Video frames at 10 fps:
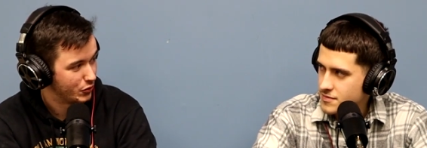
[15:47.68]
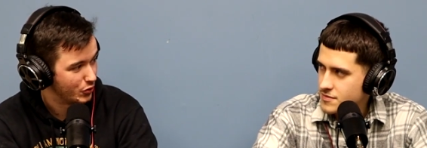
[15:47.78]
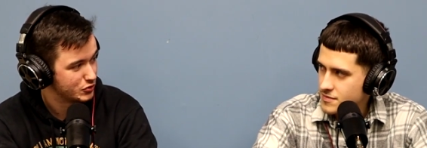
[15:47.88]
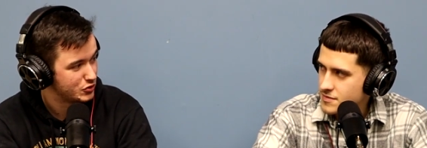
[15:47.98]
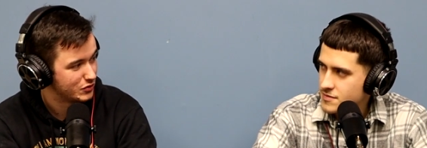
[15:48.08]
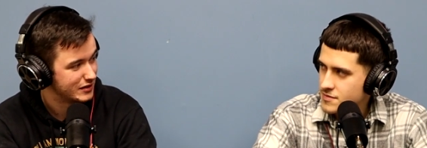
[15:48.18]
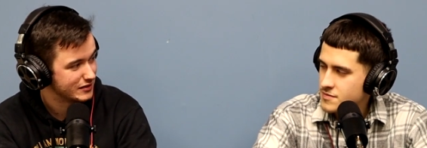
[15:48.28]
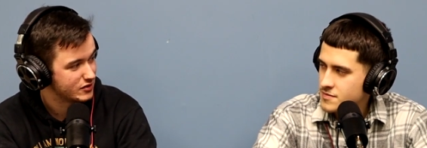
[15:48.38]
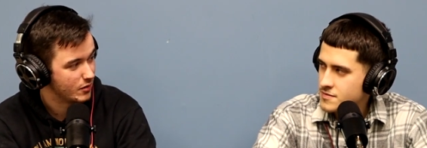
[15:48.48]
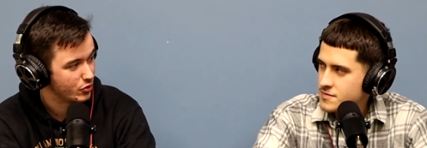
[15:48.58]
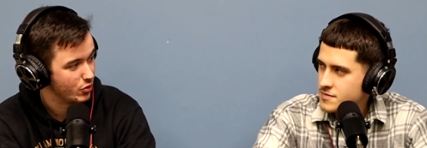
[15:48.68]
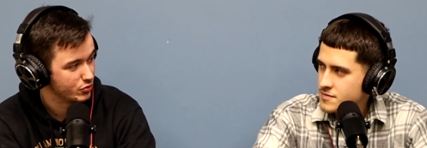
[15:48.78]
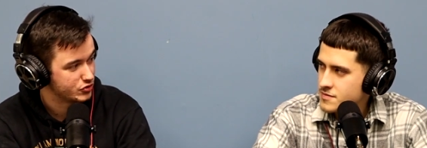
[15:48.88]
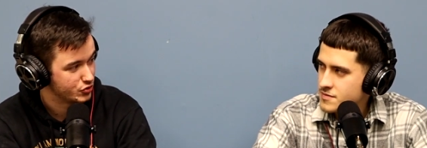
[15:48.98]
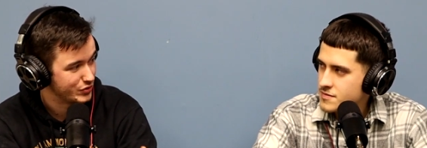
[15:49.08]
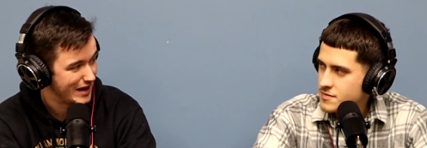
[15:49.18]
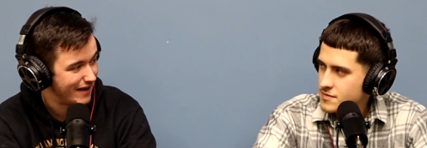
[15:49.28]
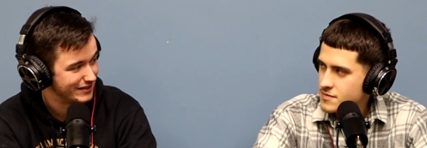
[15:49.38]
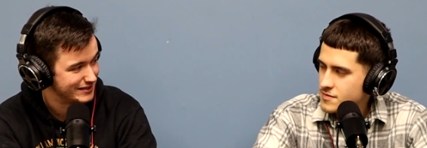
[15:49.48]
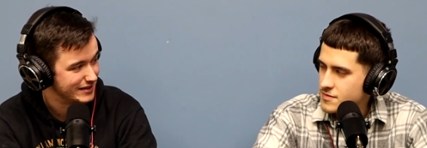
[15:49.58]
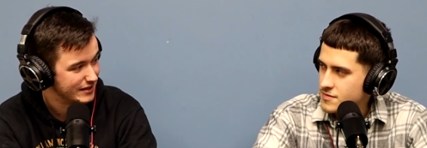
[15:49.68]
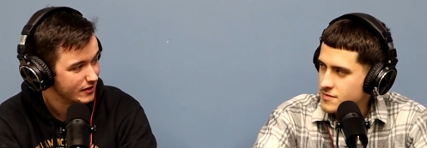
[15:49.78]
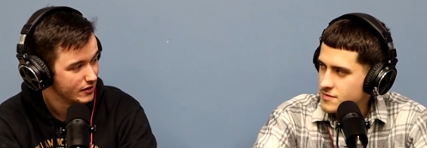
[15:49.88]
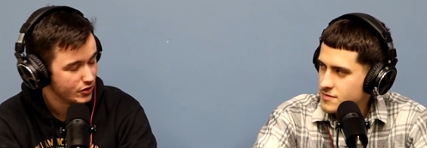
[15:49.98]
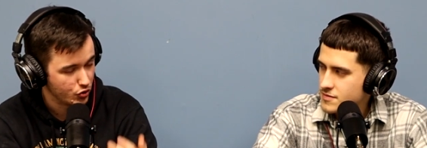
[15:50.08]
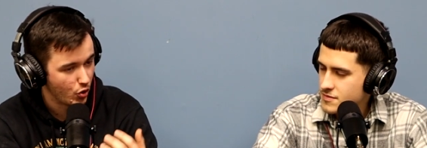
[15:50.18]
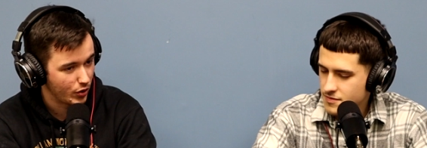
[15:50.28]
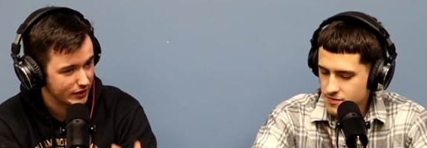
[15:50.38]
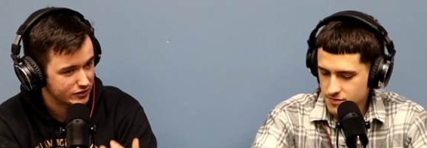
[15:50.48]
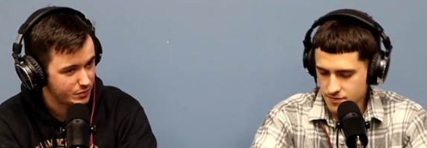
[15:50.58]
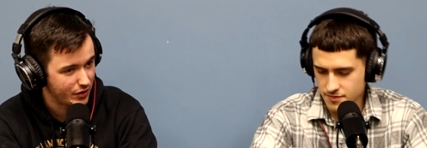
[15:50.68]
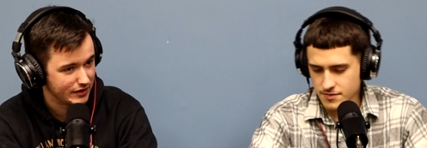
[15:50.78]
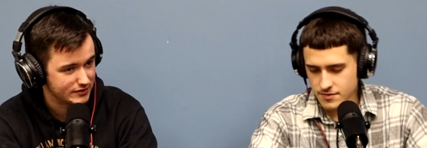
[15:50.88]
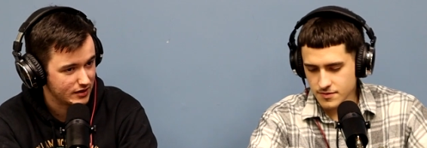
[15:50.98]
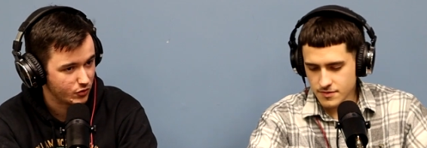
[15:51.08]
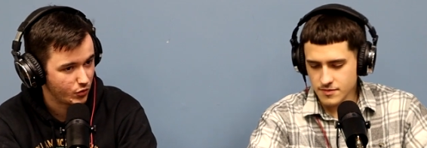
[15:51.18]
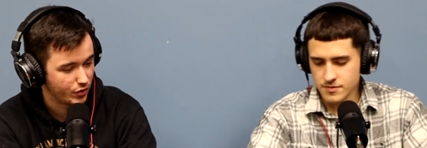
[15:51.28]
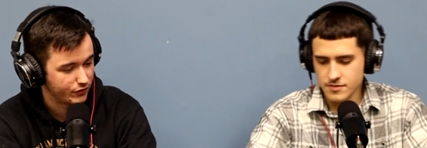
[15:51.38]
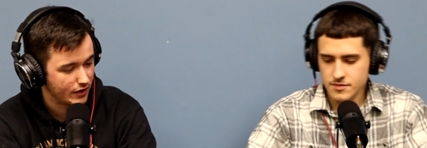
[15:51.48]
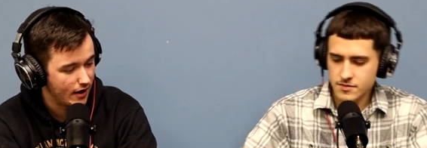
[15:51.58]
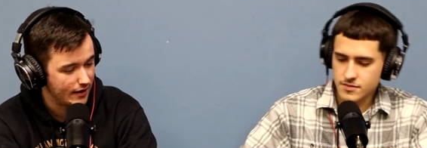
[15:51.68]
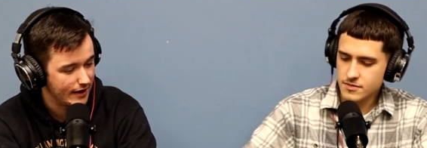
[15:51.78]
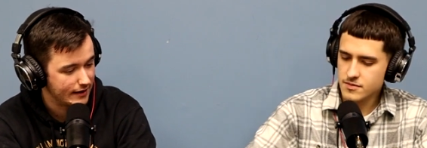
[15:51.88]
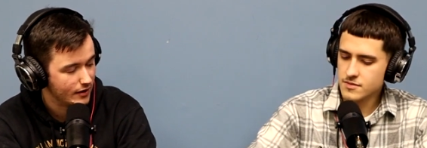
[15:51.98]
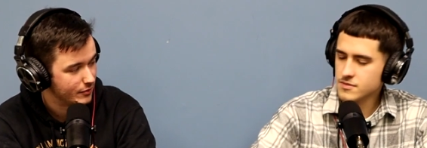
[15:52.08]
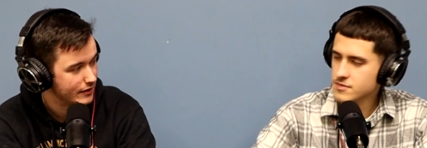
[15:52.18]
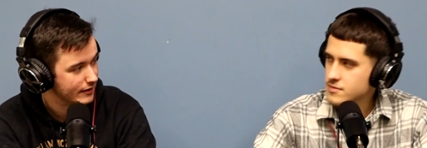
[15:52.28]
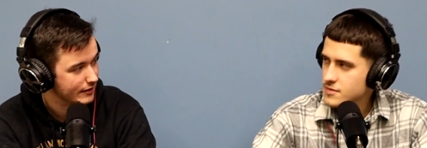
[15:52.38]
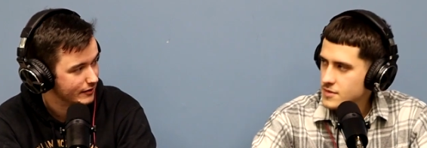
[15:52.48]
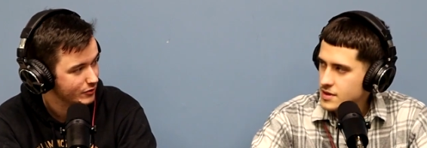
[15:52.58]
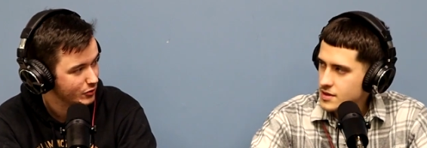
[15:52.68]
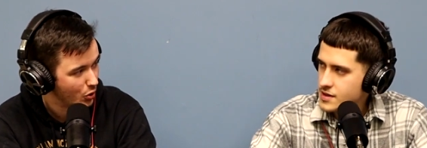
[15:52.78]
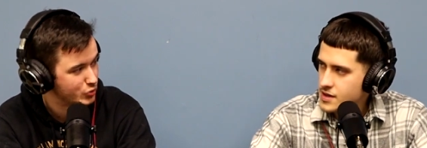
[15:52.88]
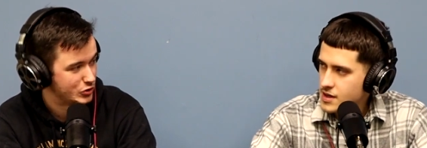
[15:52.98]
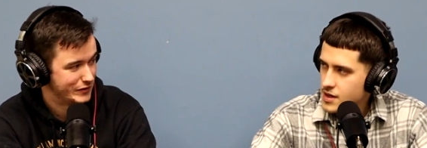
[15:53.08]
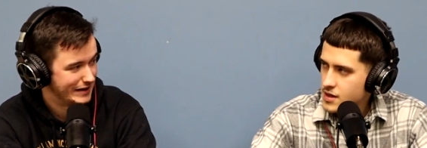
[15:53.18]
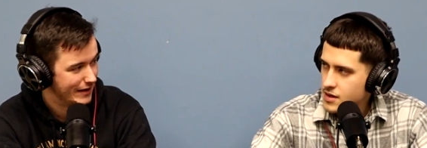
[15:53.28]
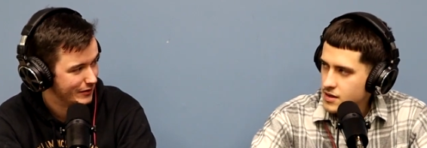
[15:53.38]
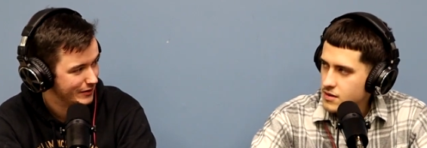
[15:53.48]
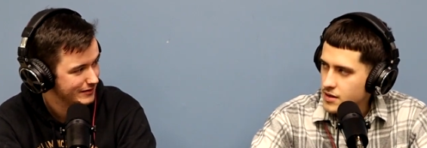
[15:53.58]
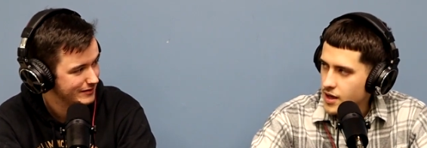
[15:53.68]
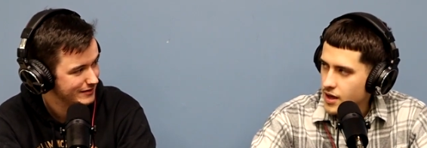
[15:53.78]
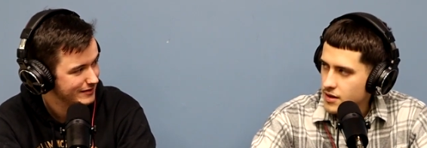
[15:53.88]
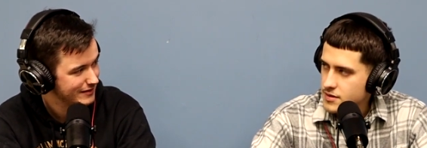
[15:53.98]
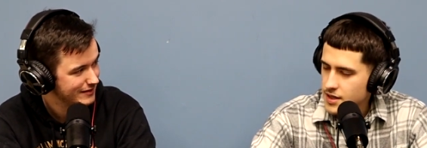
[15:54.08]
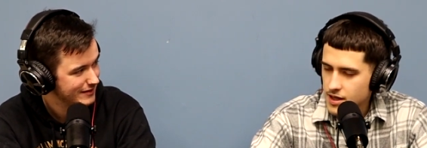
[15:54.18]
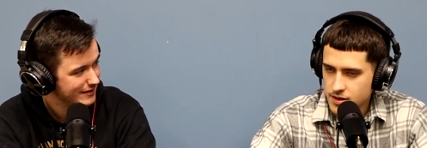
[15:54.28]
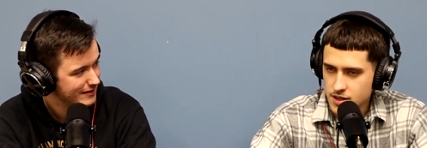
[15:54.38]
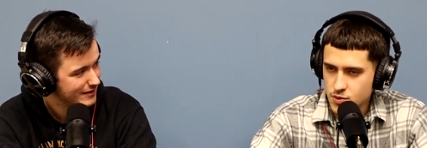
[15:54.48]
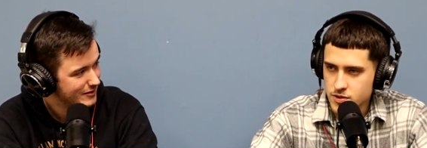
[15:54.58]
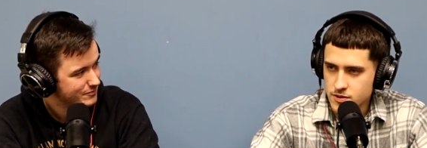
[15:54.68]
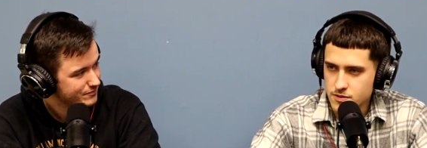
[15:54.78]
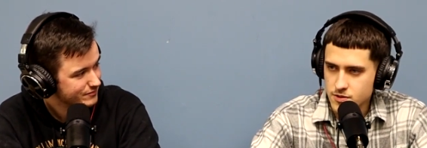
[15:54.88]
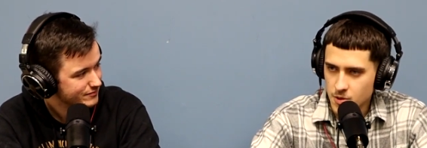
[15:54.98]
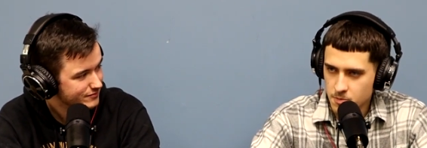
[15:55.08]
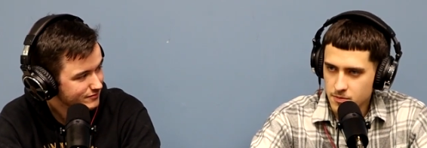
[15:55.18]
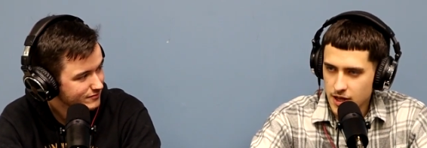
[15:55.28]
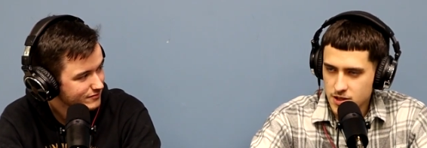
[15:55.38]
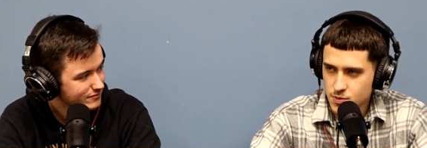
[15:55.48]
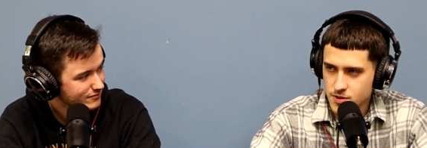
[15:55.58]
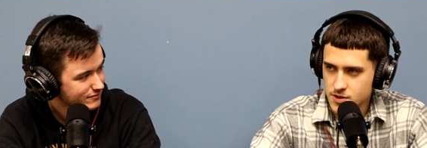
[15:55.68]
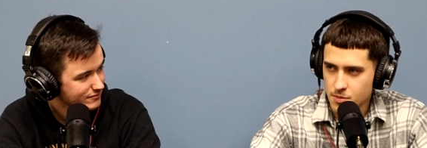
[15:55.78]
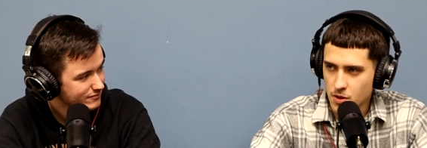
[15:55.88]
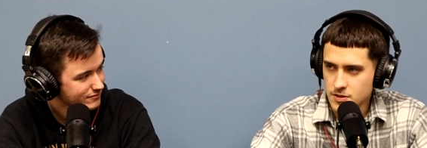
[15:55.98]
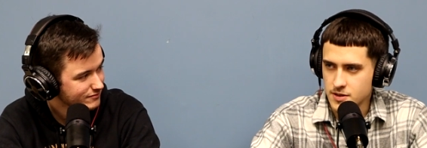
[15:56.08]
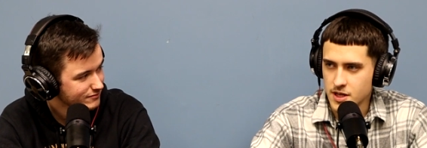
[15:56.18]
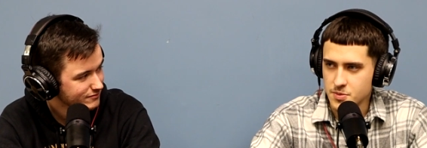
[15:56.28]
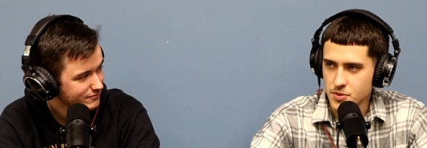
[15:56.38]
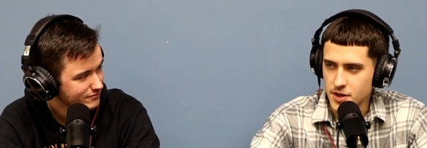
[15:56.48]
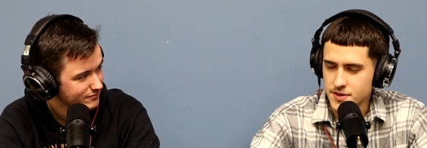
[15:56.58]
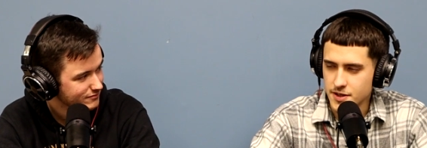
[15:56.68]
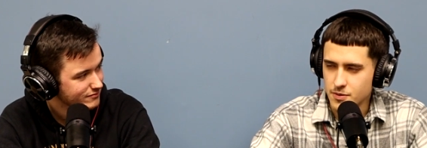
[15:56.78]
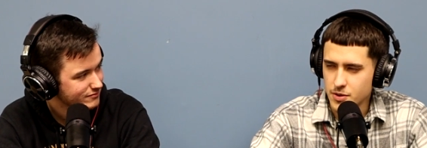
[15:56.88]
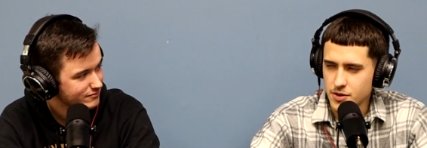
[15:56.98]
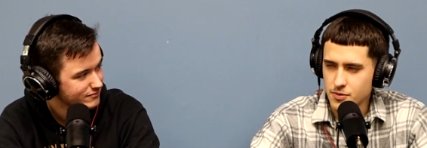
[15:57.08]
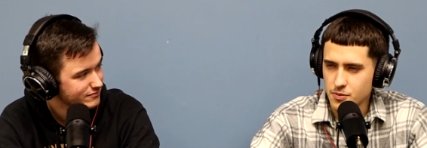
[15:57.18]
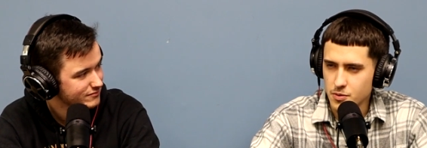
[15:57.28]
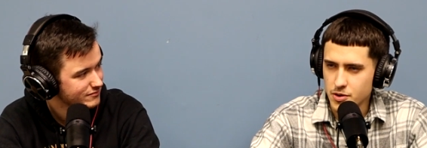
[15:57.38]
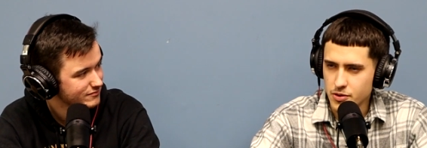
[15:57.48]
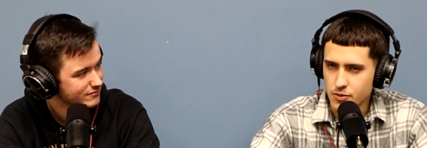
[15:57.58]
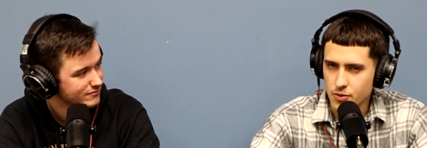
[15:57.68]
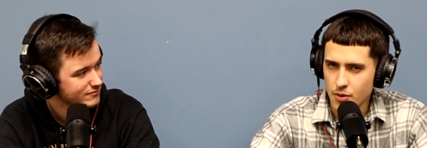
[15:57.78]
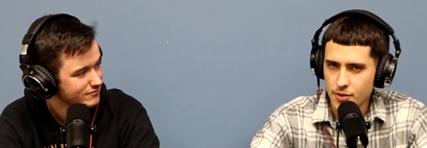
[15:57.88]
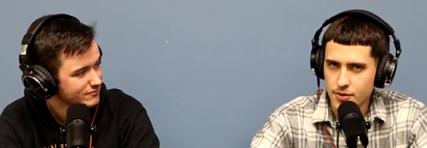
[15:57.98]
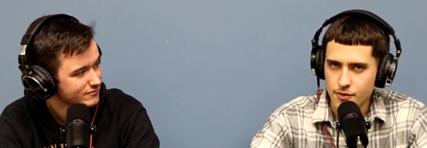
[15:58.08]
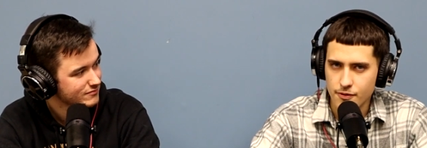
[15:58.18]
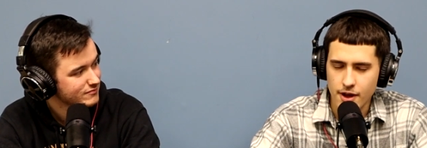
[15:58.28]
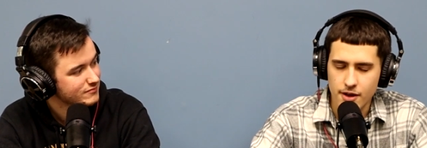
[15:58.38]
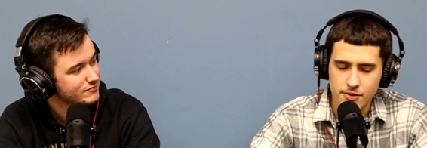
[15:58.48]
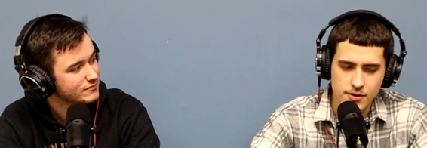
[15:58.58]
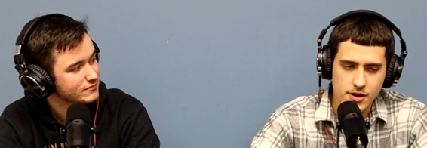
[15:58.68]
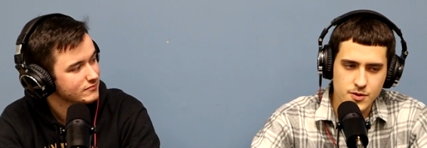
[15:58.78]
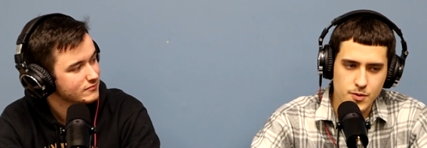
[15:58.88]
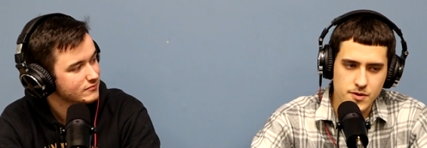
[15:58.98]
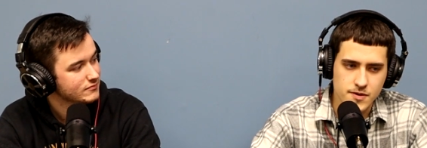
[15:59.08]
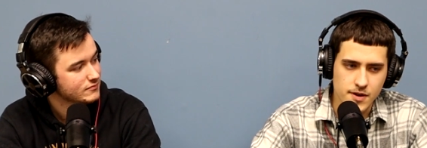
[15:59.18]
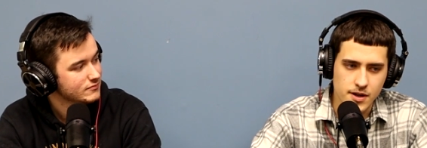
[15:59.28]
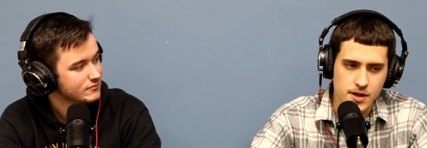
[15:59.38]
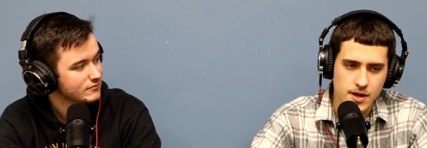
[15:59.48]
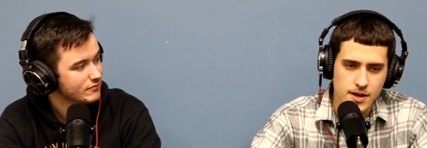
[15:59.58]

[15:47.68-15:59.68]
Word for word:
Speaker 1: those two things come closer. Reality, mm. your experience, and the Word of God end up getting closer together.
Speaker 2: Yeah, yeah, and that's what so that's what's supposed to take place. Like when you when you grow in your faith, you're not supposed to